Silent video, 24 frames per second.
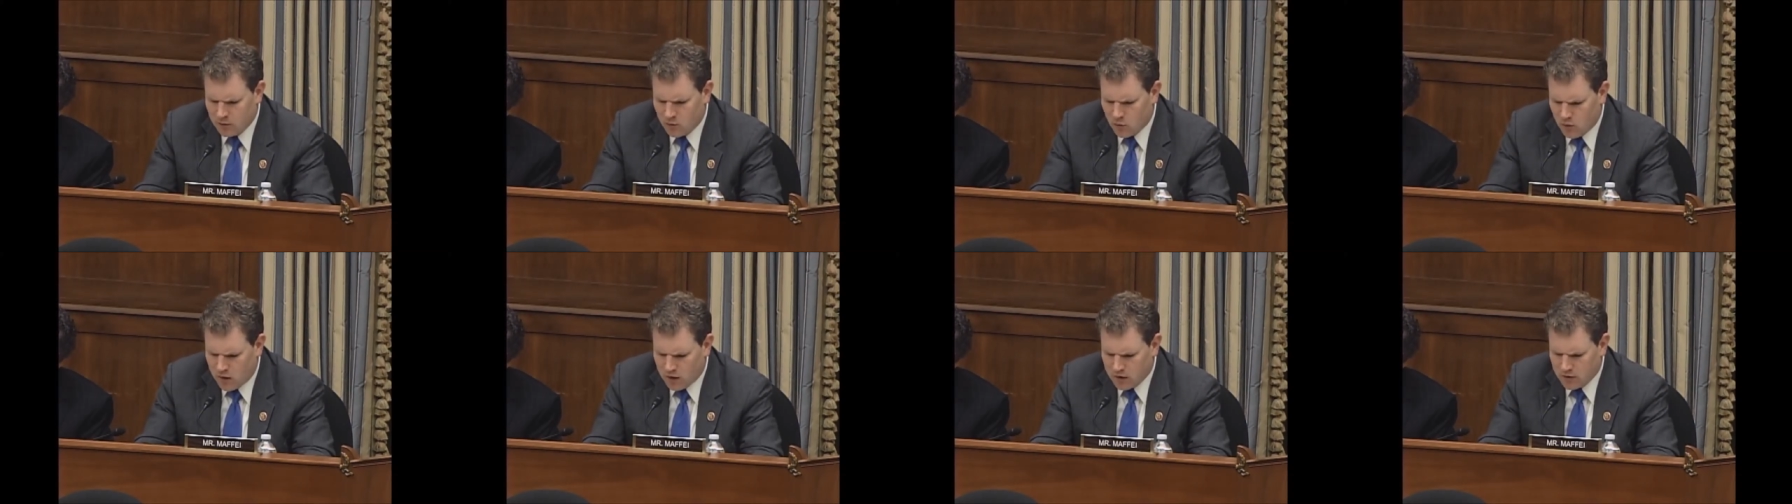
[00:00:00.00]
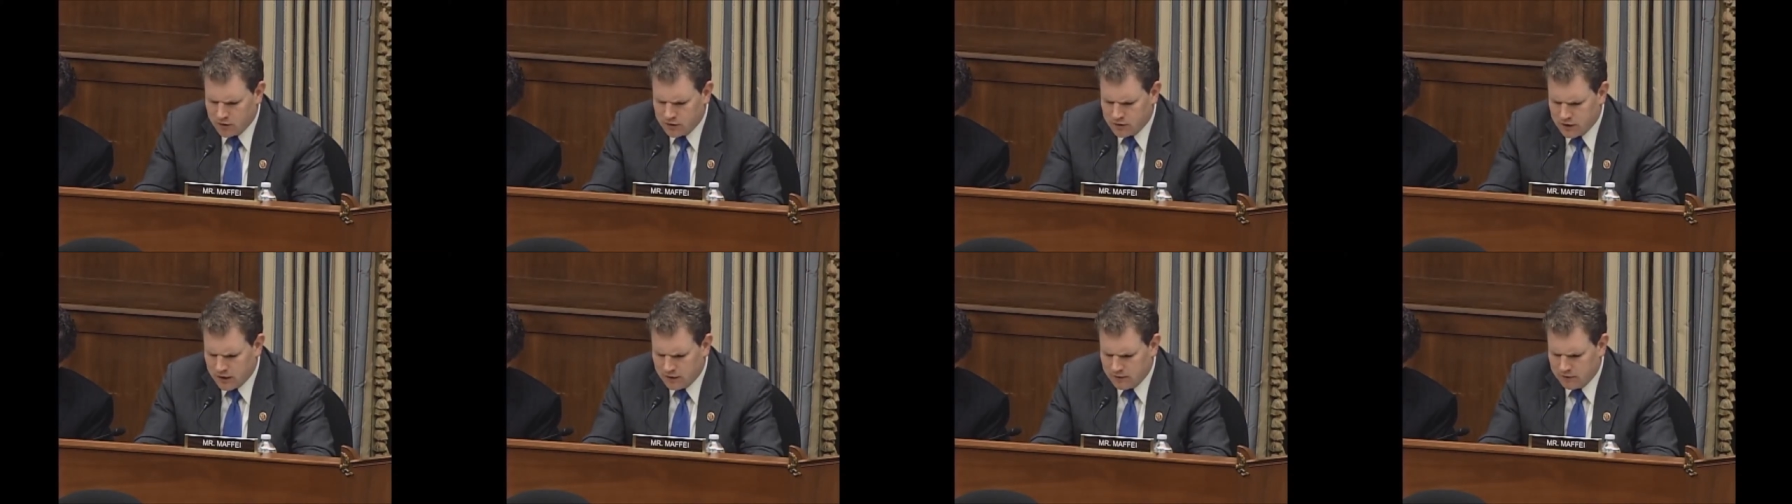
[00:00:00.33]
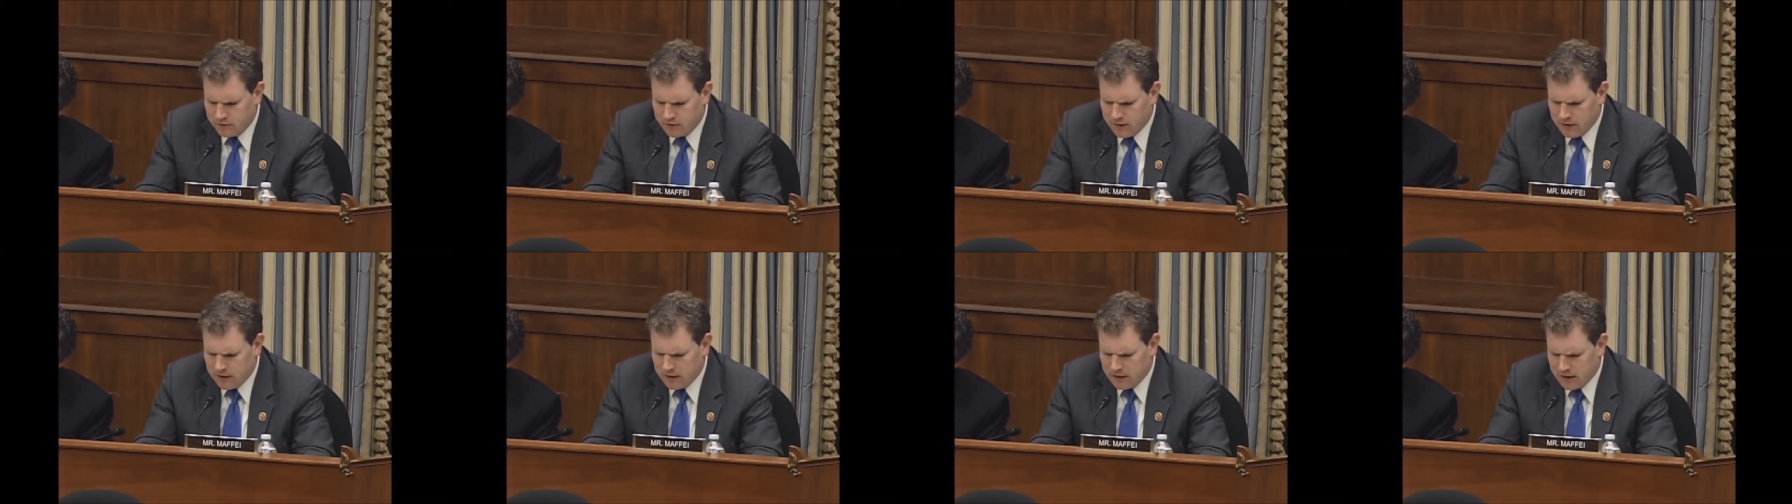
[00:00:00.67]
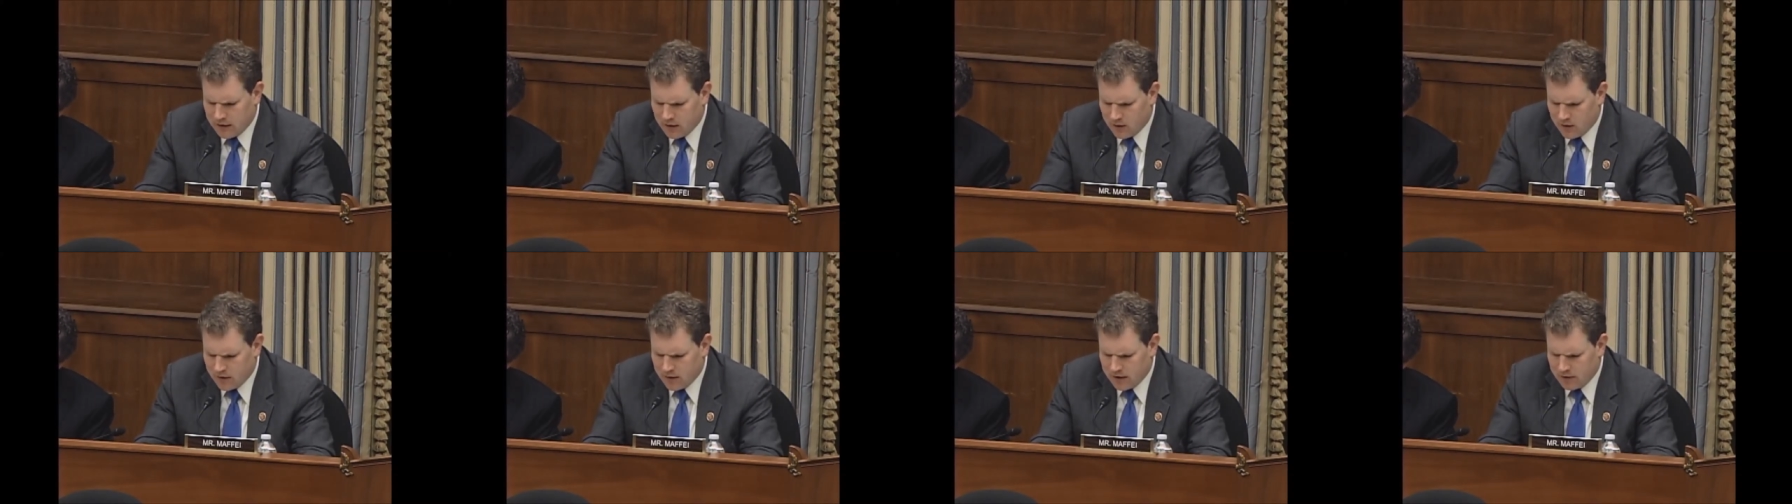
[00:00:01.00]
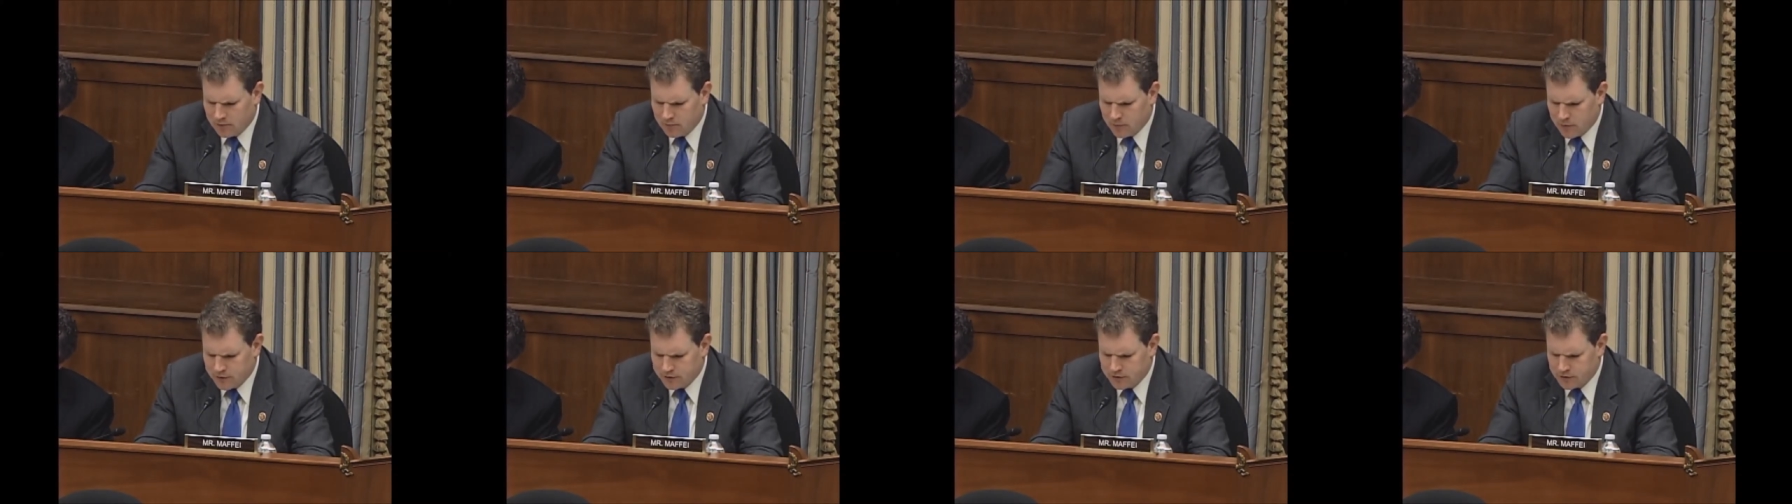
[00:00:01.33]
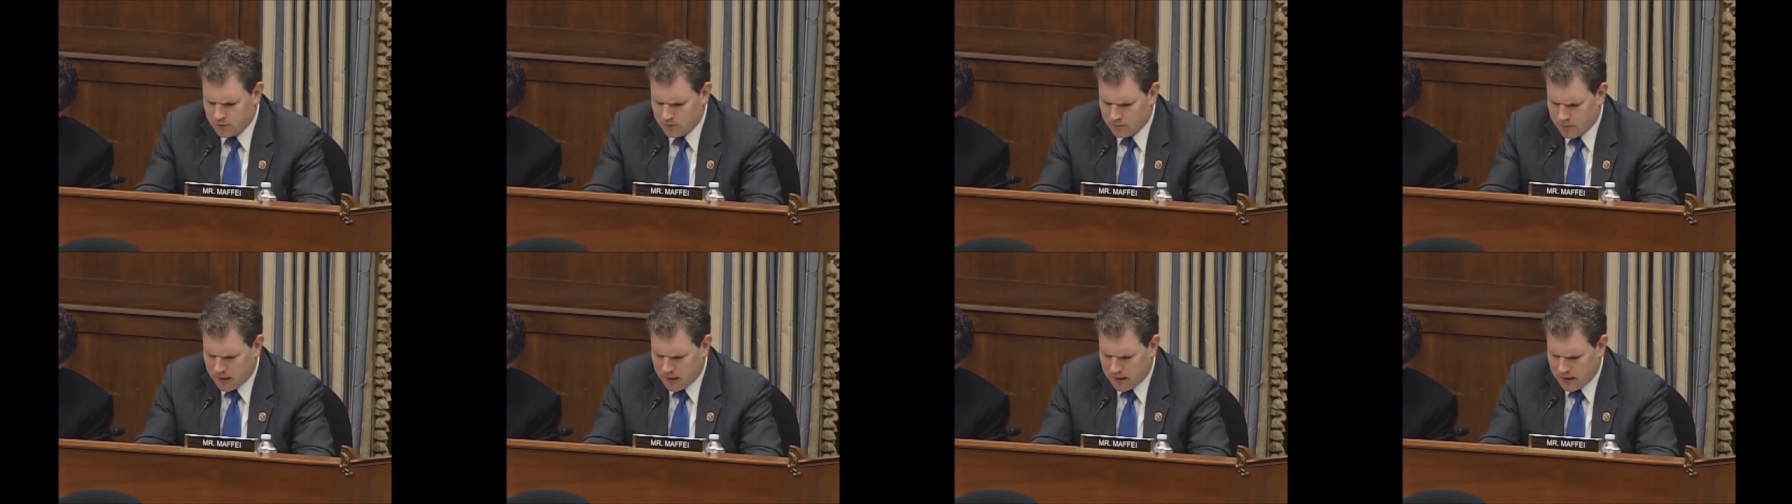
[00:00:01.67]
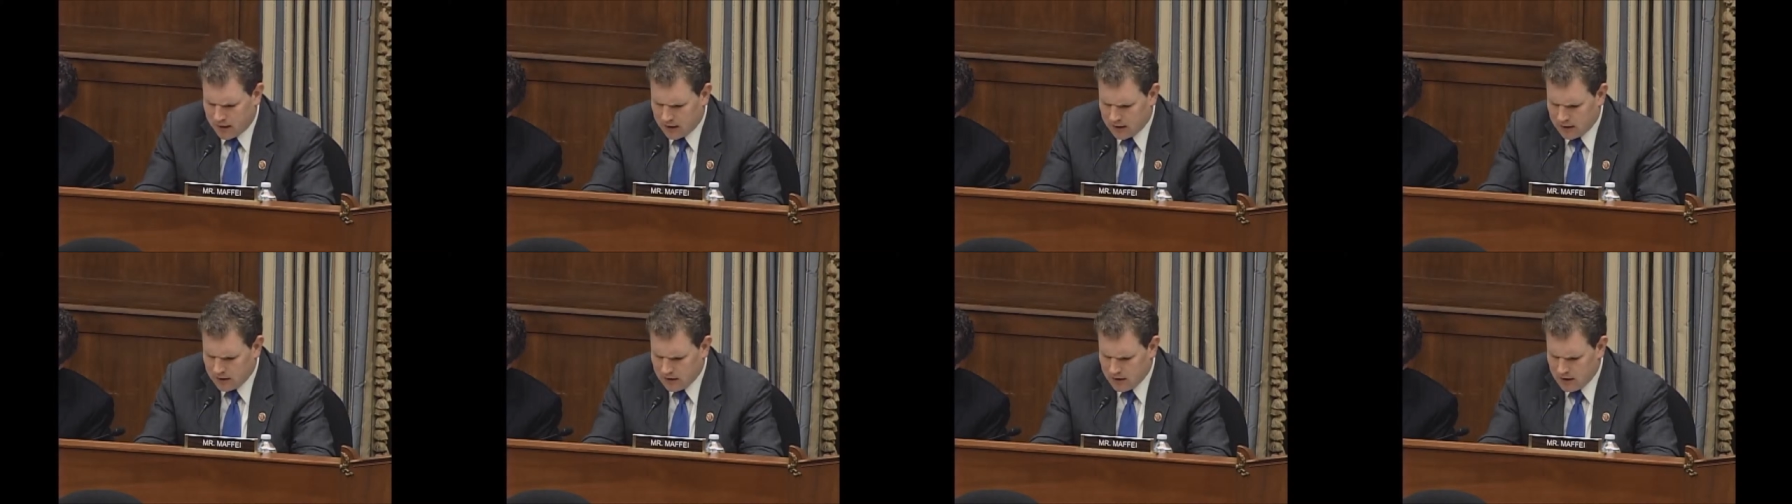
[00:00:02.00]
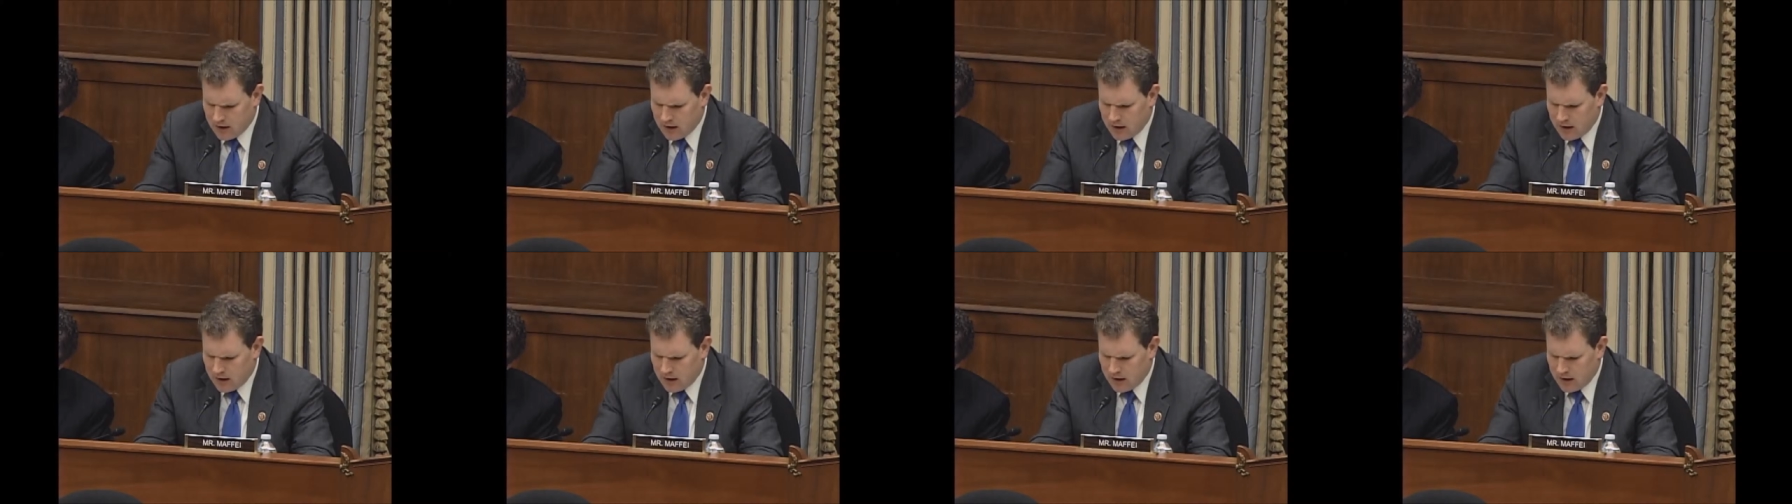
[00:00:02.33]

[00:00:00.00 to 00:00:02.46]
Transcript: the watershed feeding area of Bristol Bay